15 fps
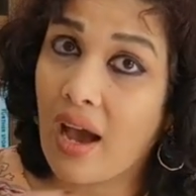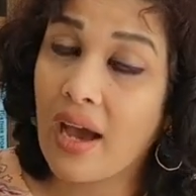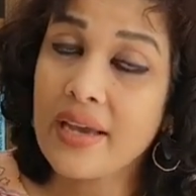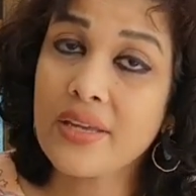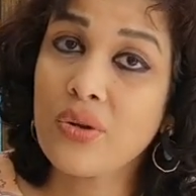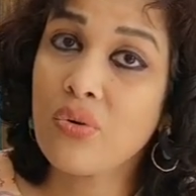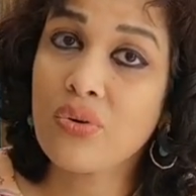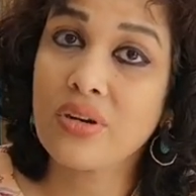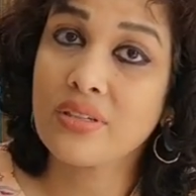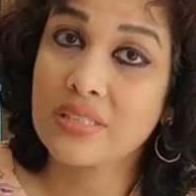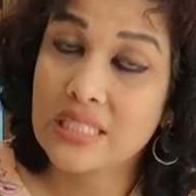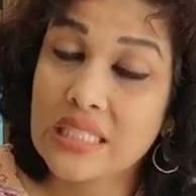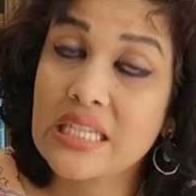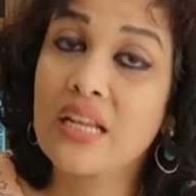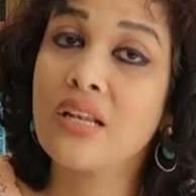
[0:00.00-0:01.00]
I
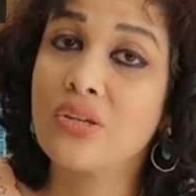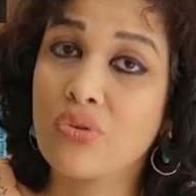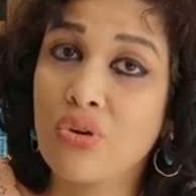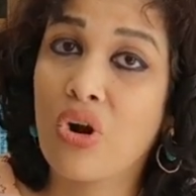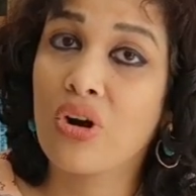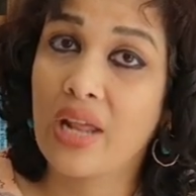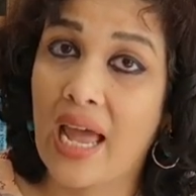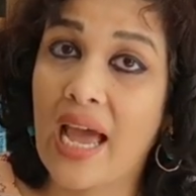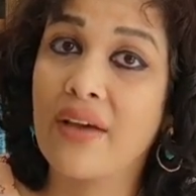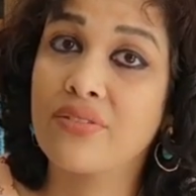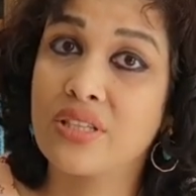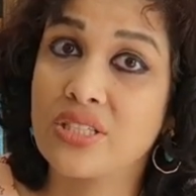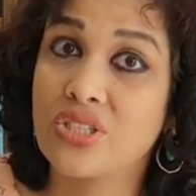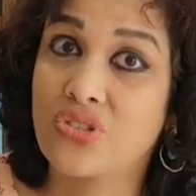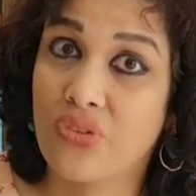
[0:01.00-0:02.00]
still do not
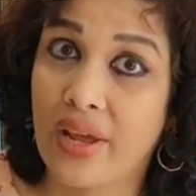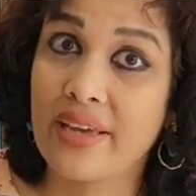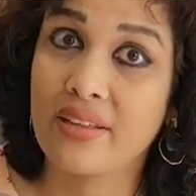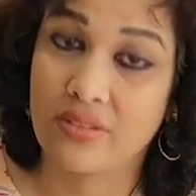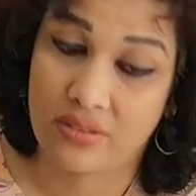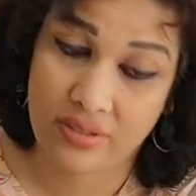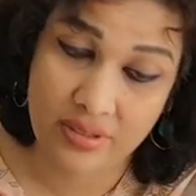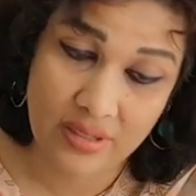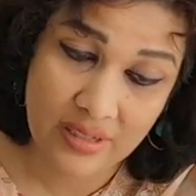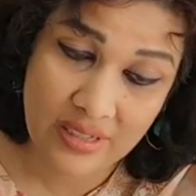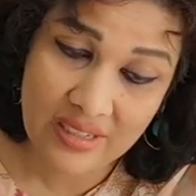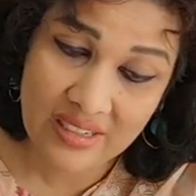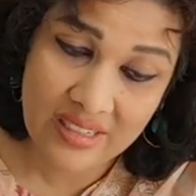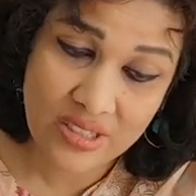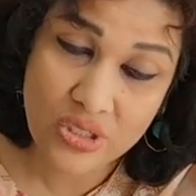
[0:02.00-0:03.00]
have the strength
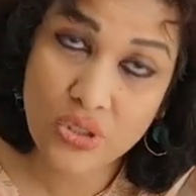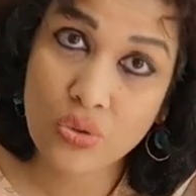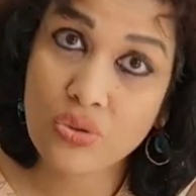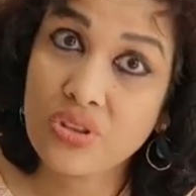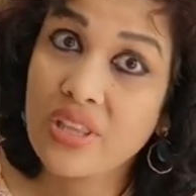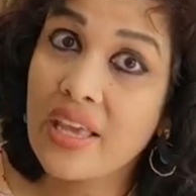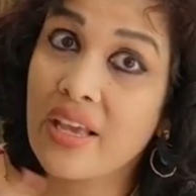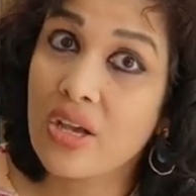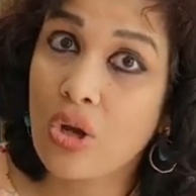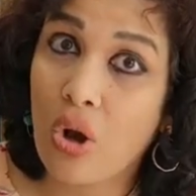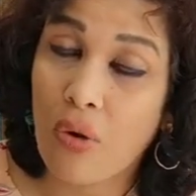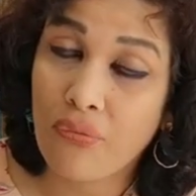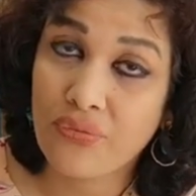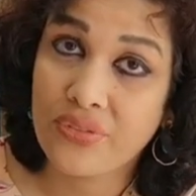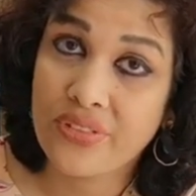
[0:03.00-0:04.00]
to think
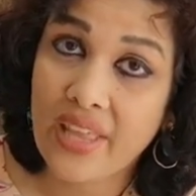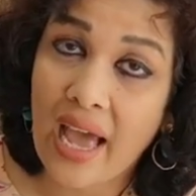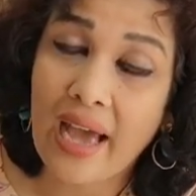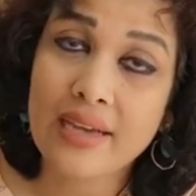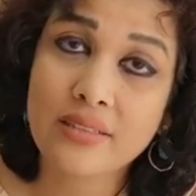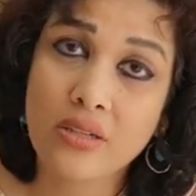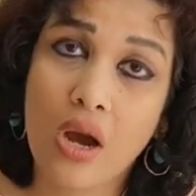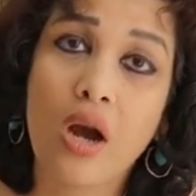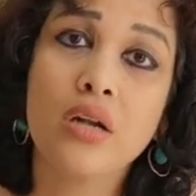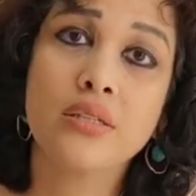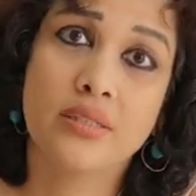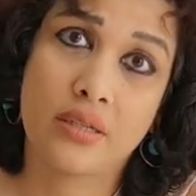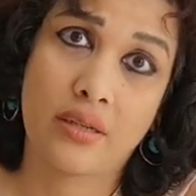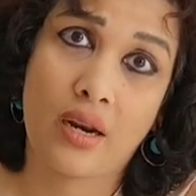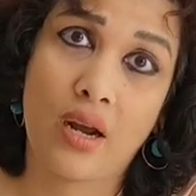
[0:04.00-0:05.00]
of that
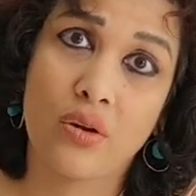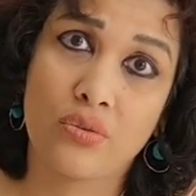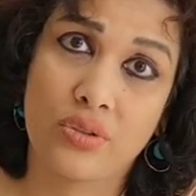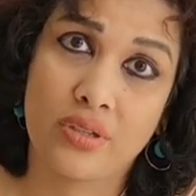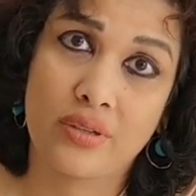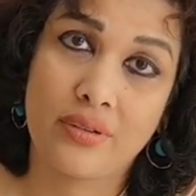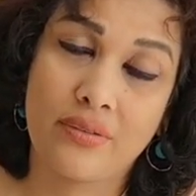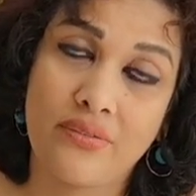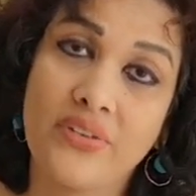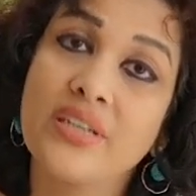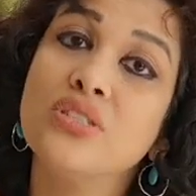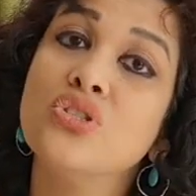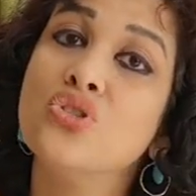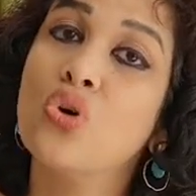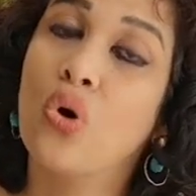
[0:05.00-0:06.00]
altar ground
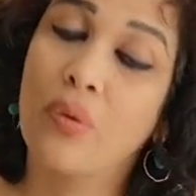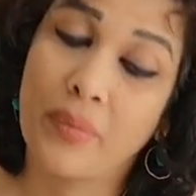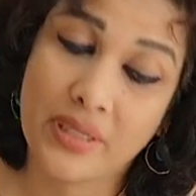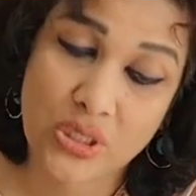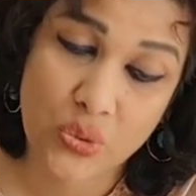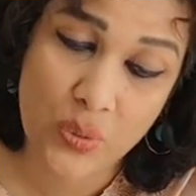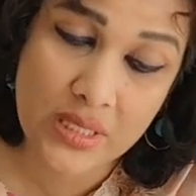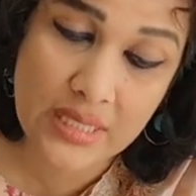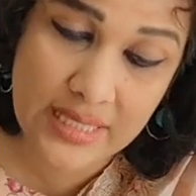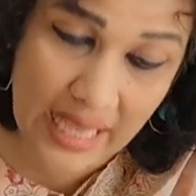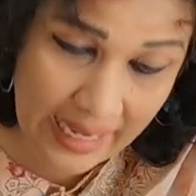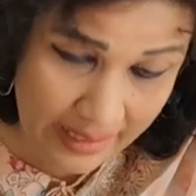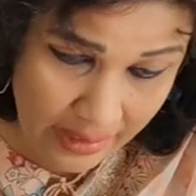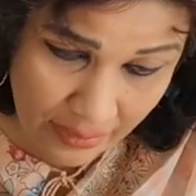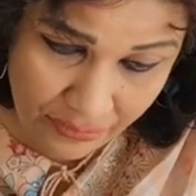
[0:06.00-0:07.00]
where so much was
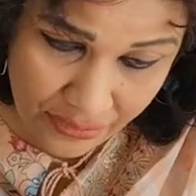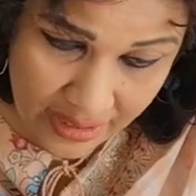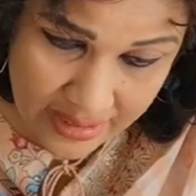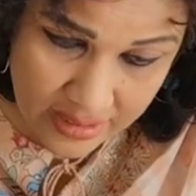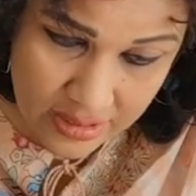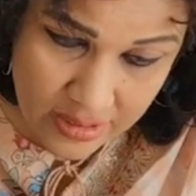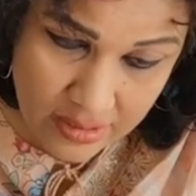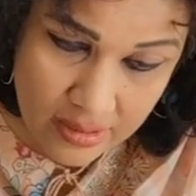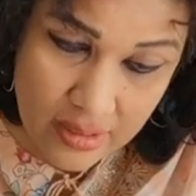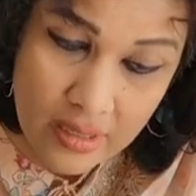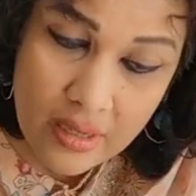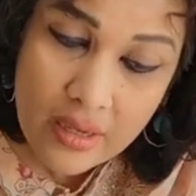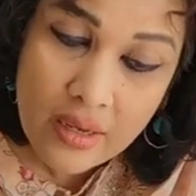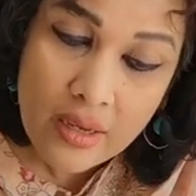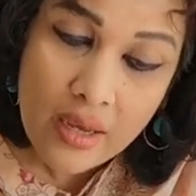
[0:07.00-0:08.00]
sacrificed.
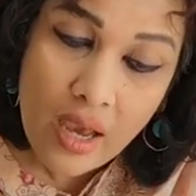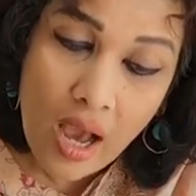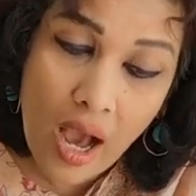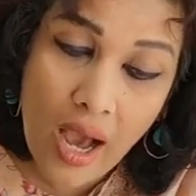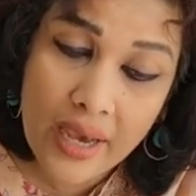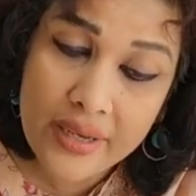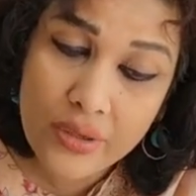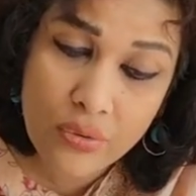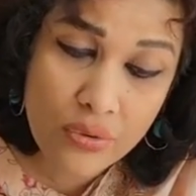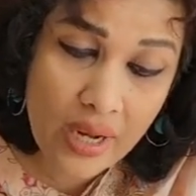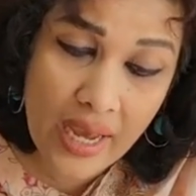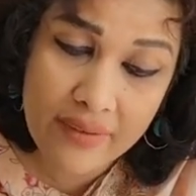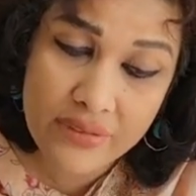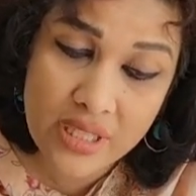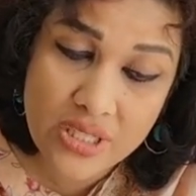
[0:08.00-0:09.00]
I don't
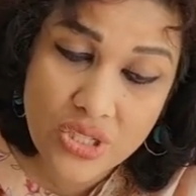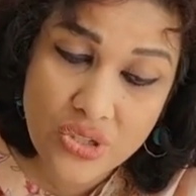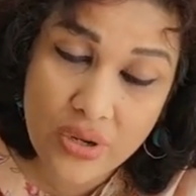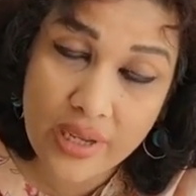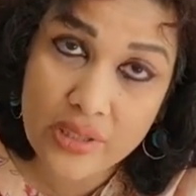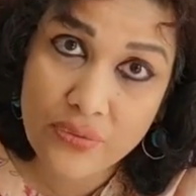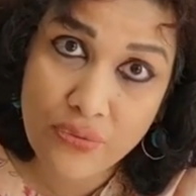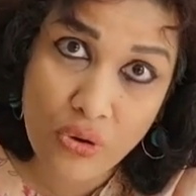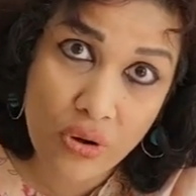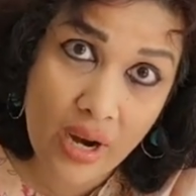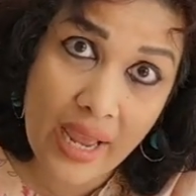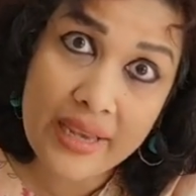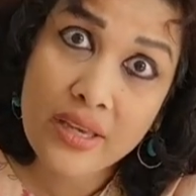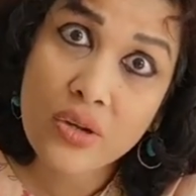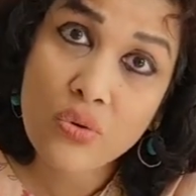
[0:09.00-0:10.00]
have the strength for,
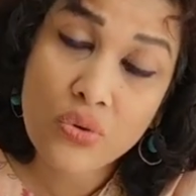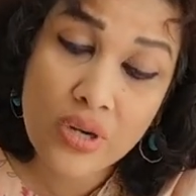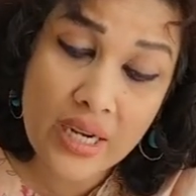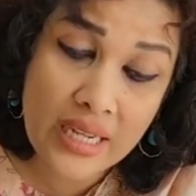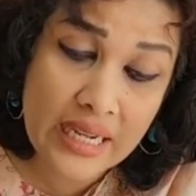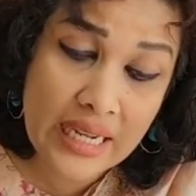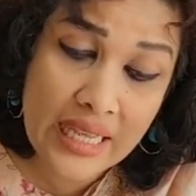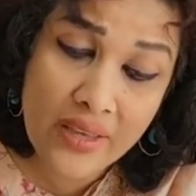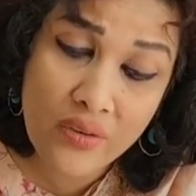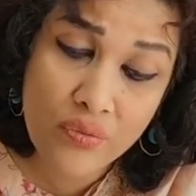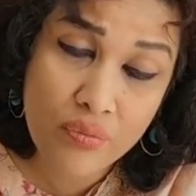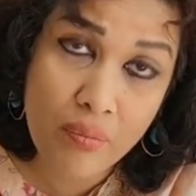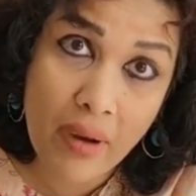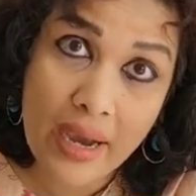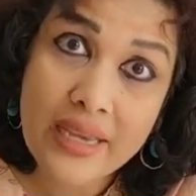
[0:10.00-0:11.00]
I can only
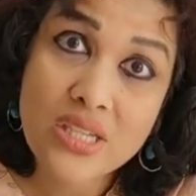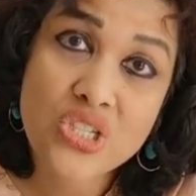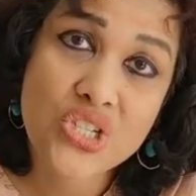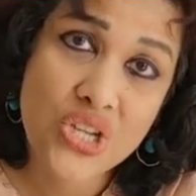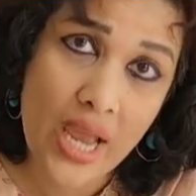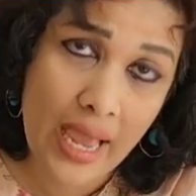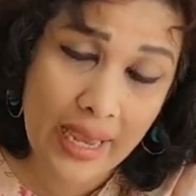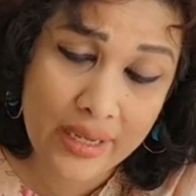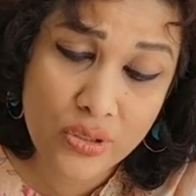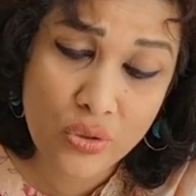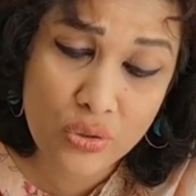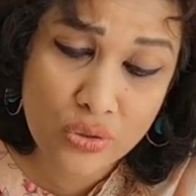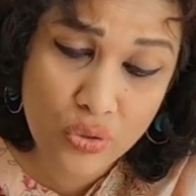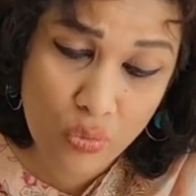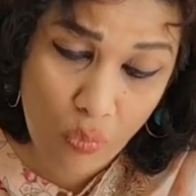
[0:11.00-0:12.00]
leave my
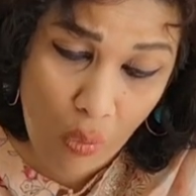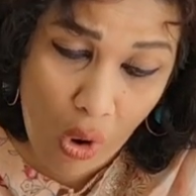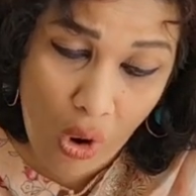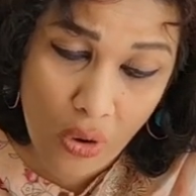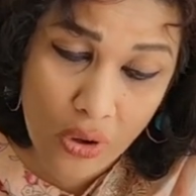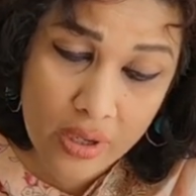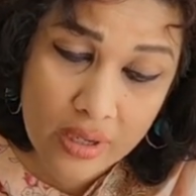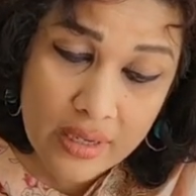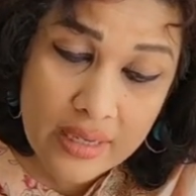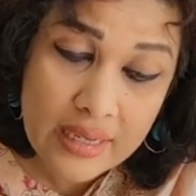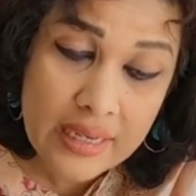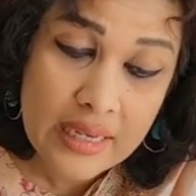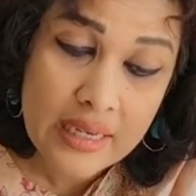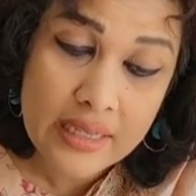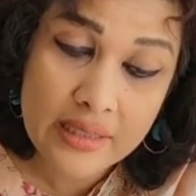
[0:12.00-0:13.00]
shadow to walk
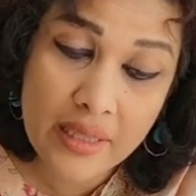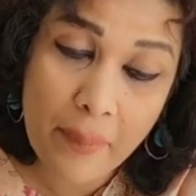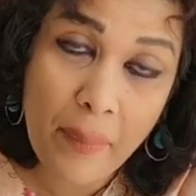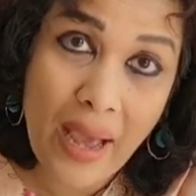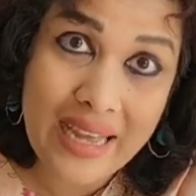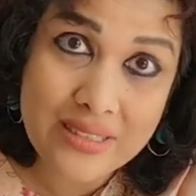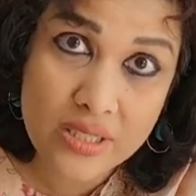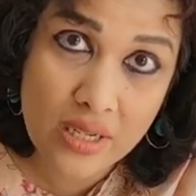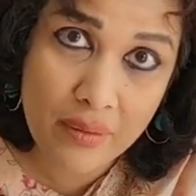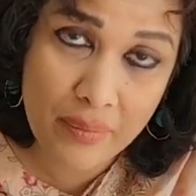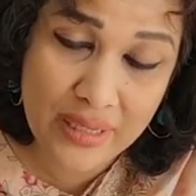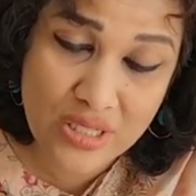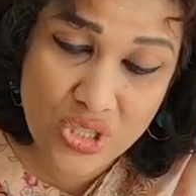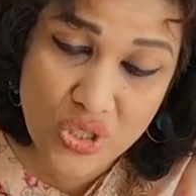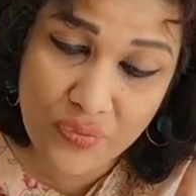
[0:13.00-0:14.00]
the
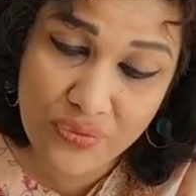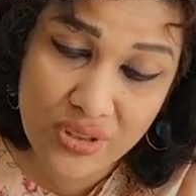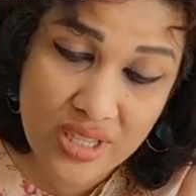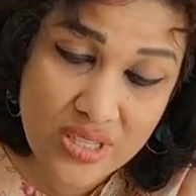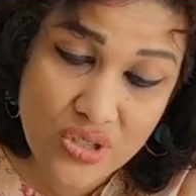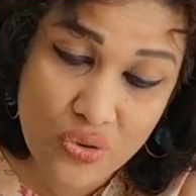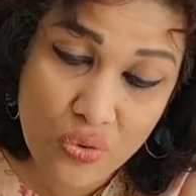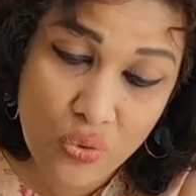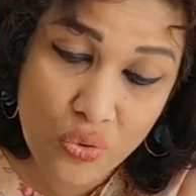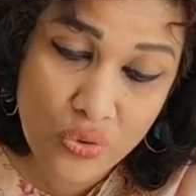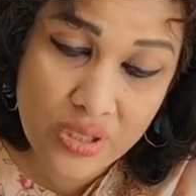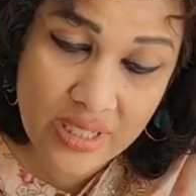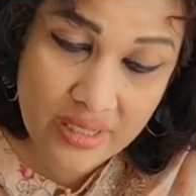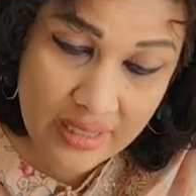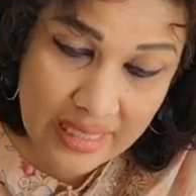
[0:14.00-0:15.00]
battlements of this
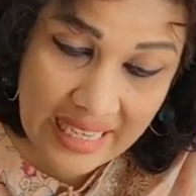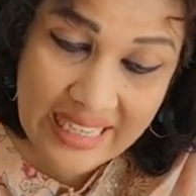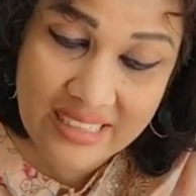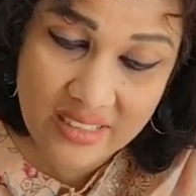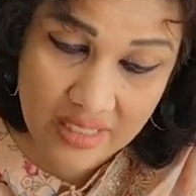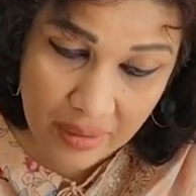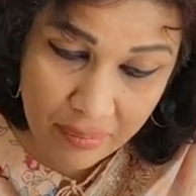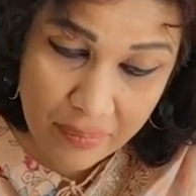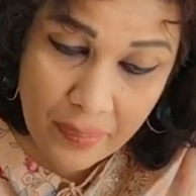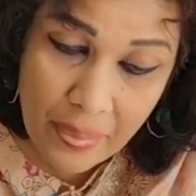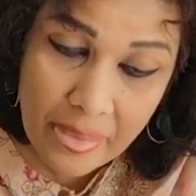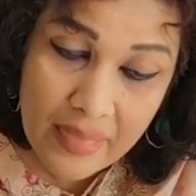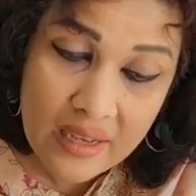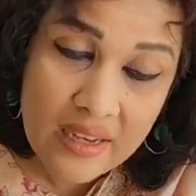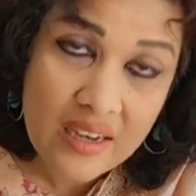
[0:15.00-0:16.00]
ruined kingdom.